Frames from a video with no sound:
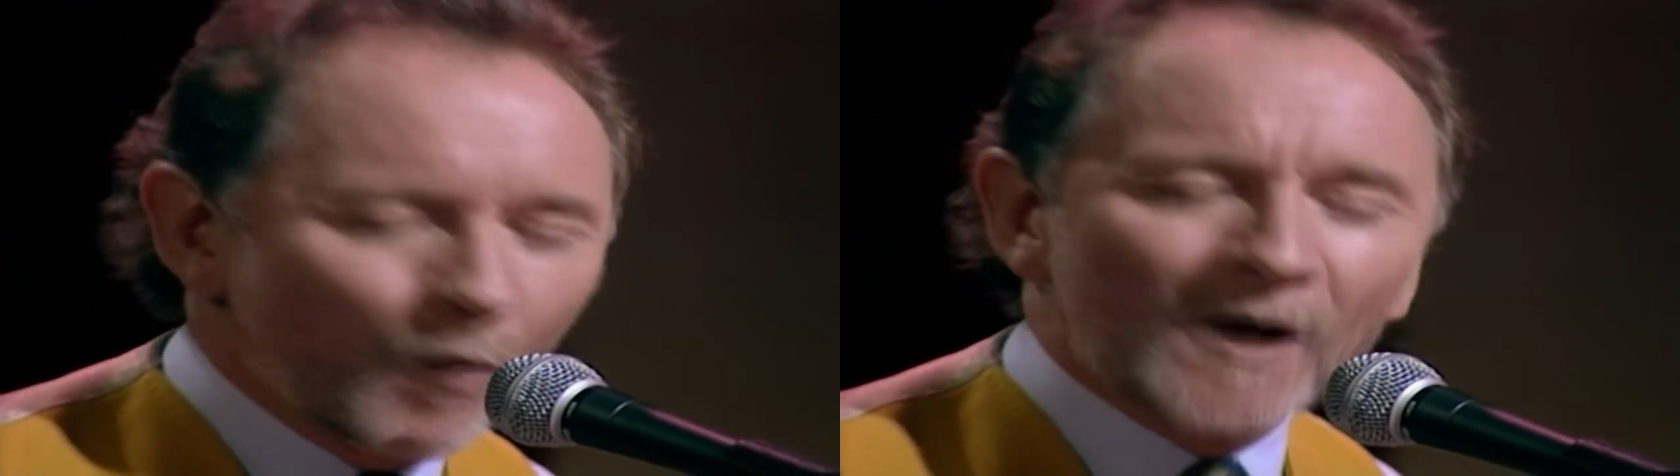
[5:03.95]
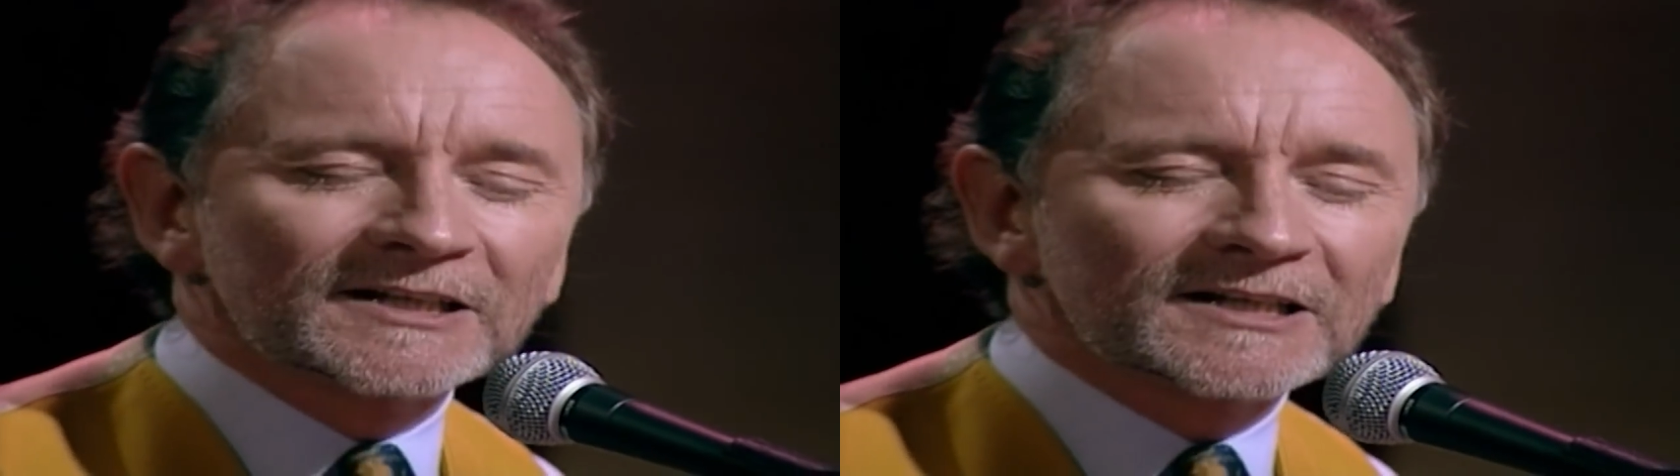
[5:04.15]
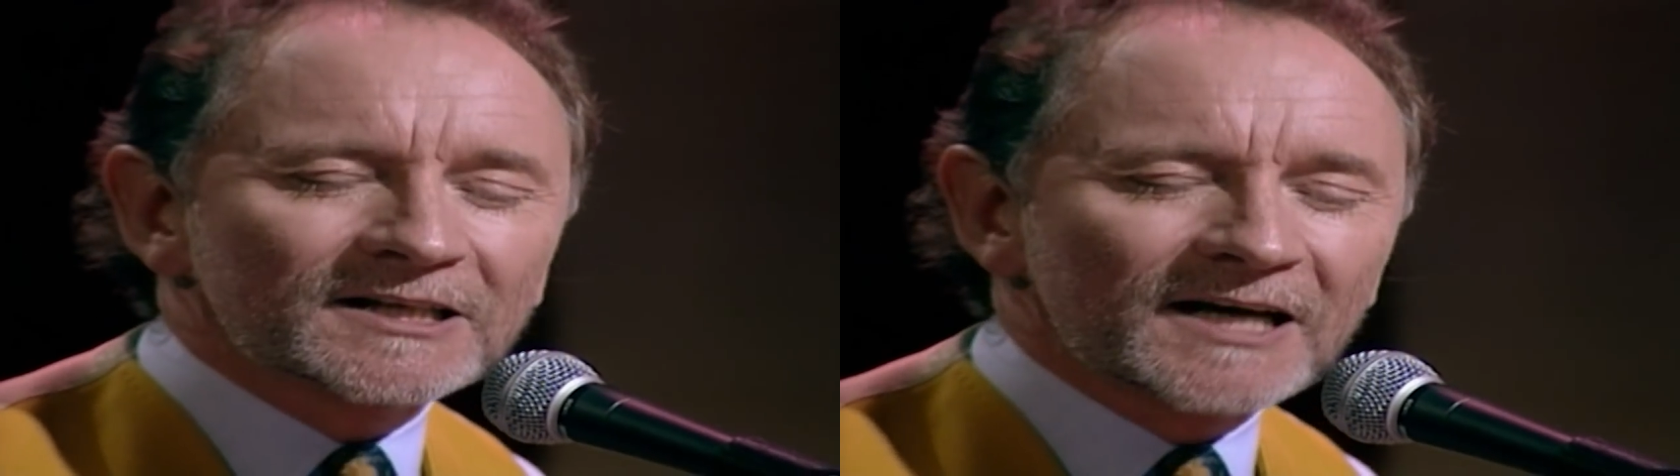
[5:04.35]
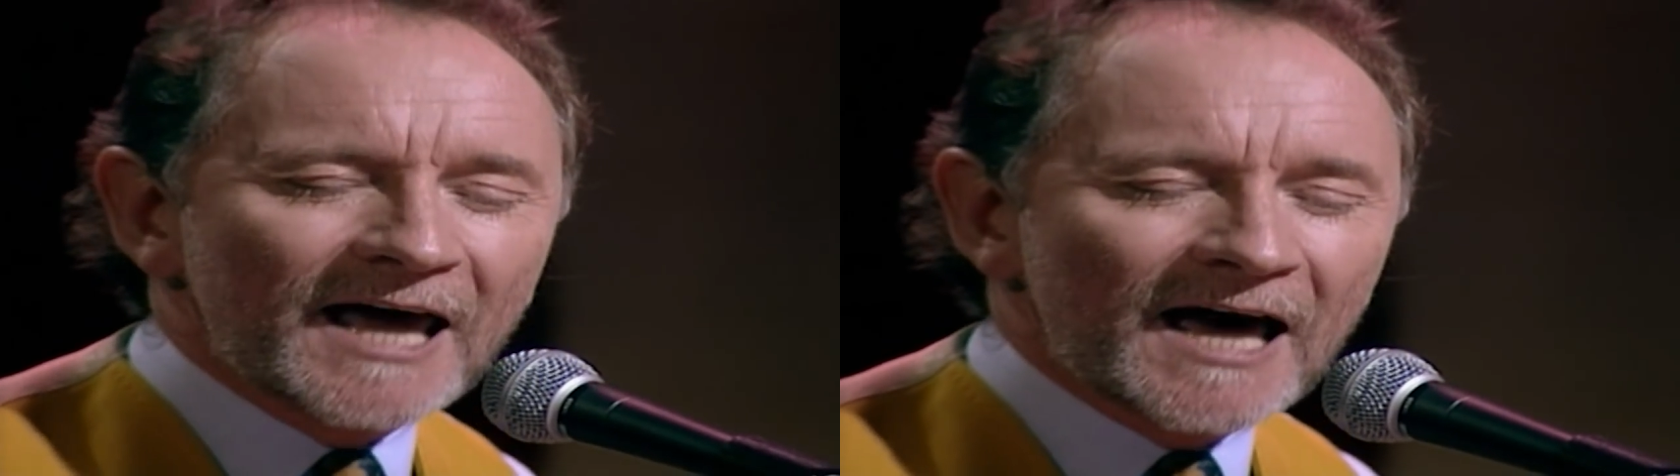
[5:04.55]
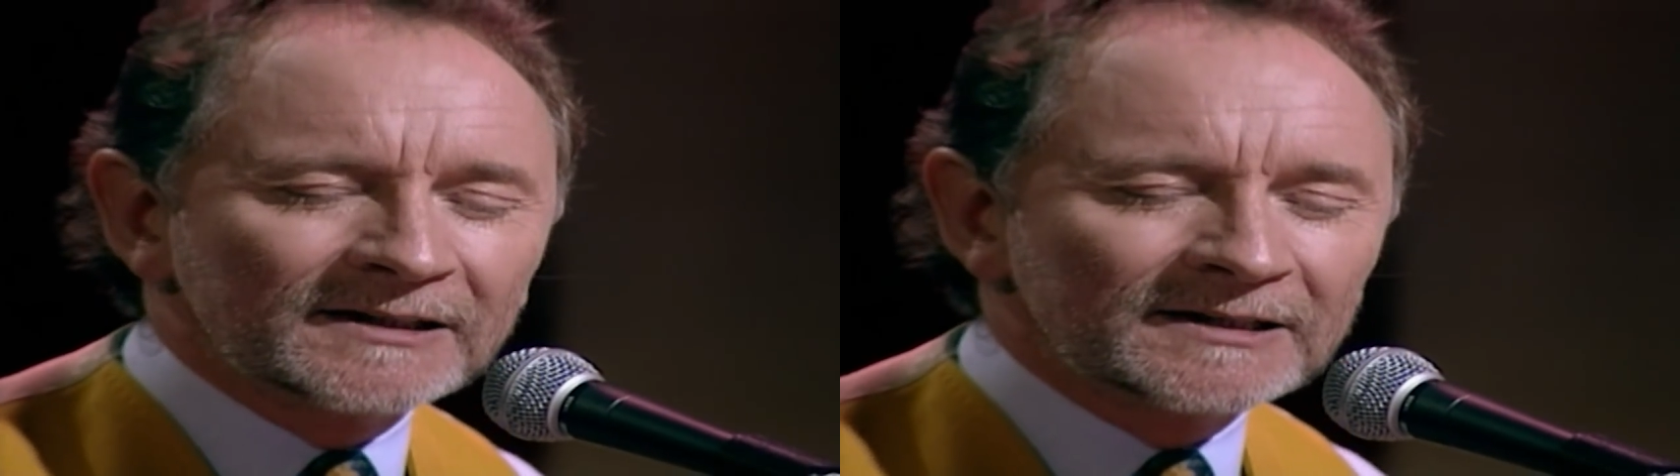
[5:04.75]
once
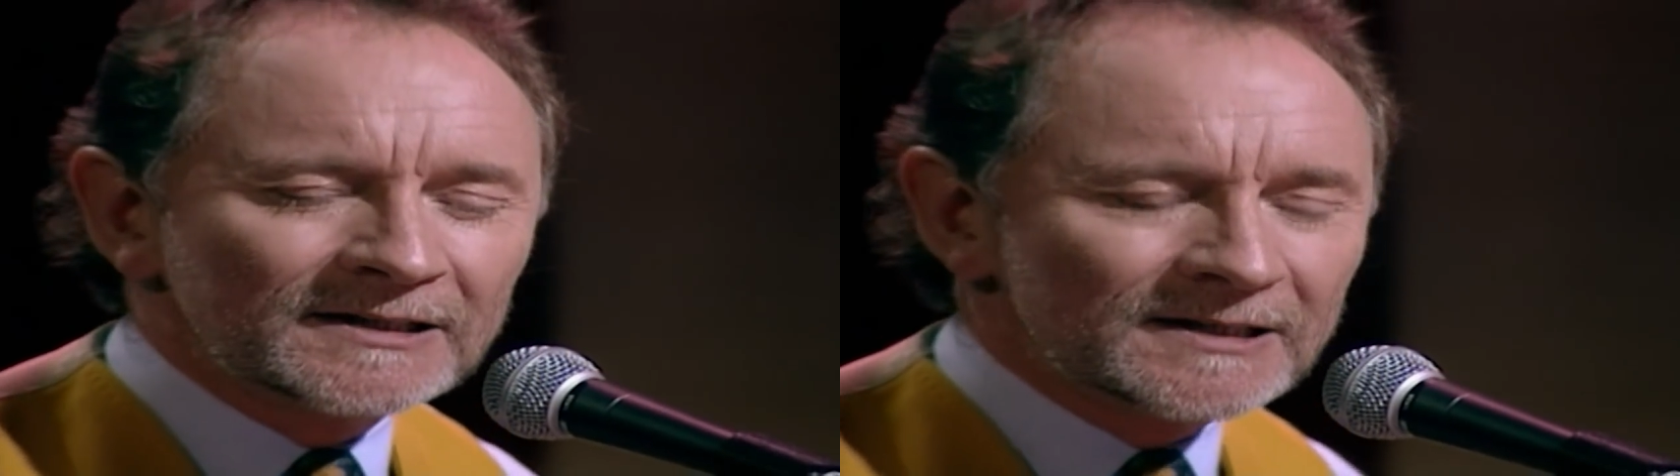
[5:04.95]
again.